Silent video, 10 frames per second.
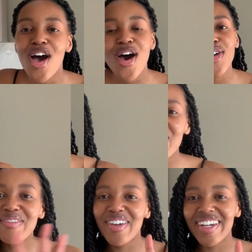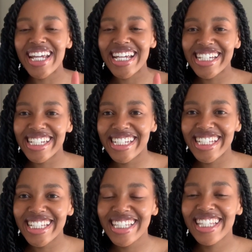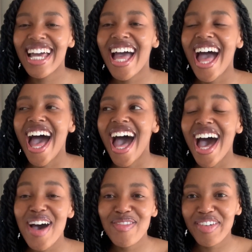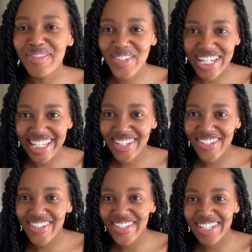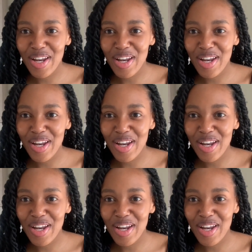I've got four variations of mojitos.